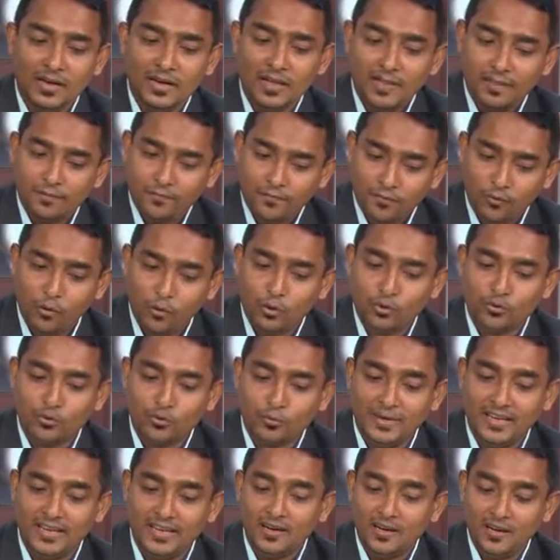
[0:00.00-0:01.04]
fourth would
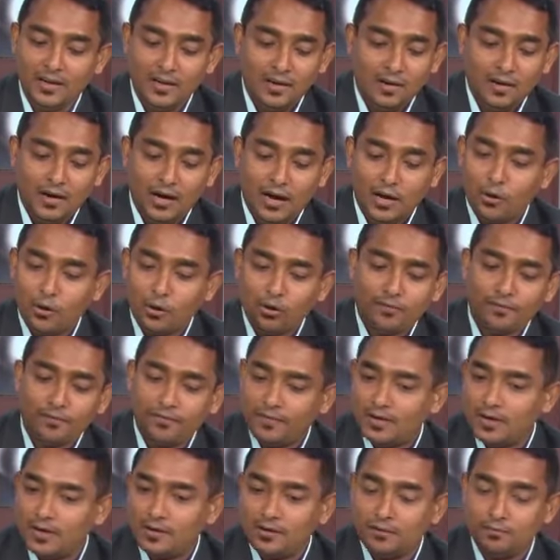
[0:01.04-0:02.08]
be a lot of
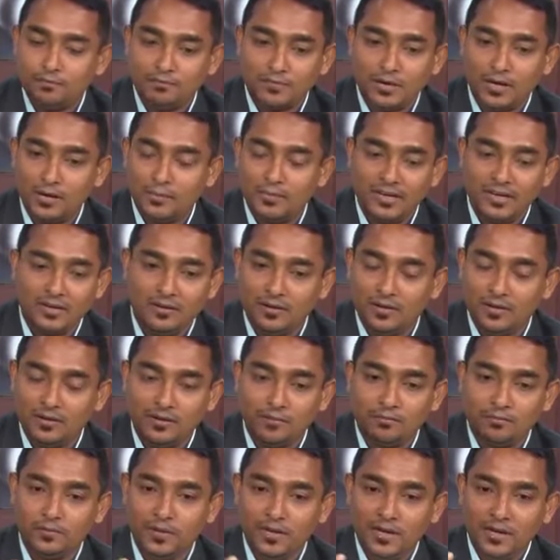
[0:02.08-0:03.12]
uh, i mean
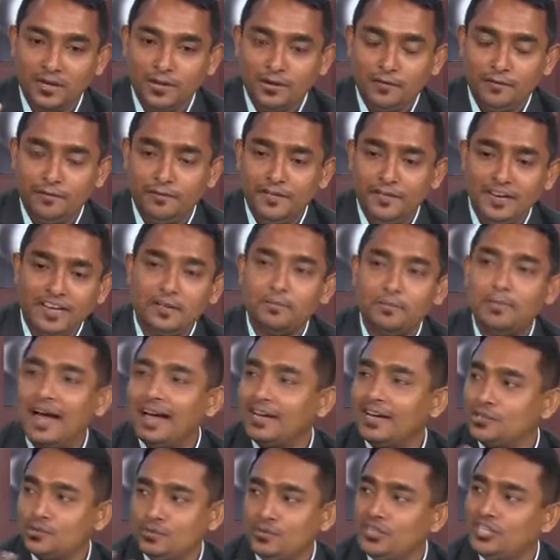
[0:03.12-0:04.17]
uh,
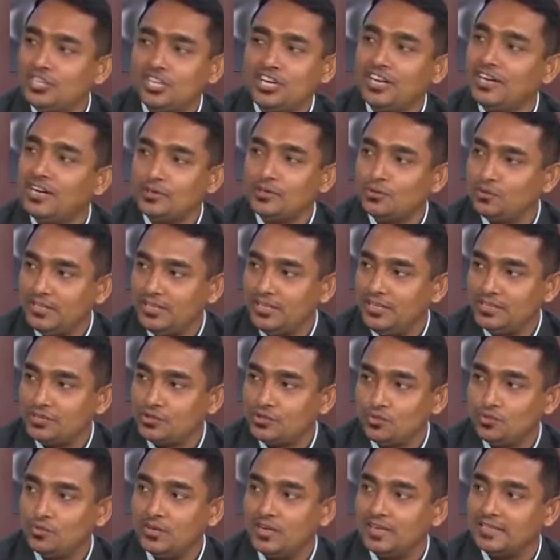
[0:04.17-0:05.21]
feedbacks we share to these
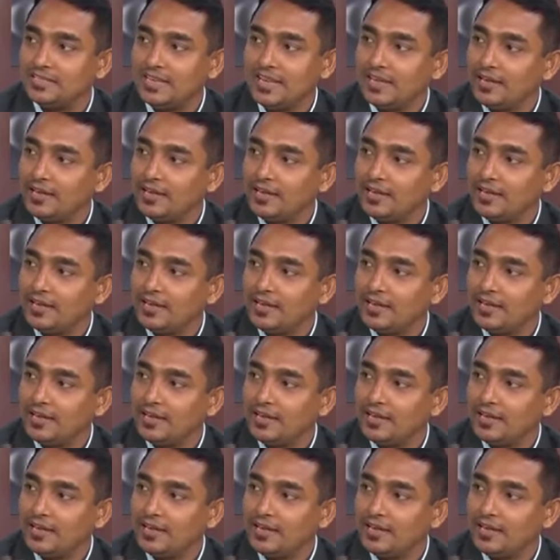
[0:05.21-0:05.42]
students.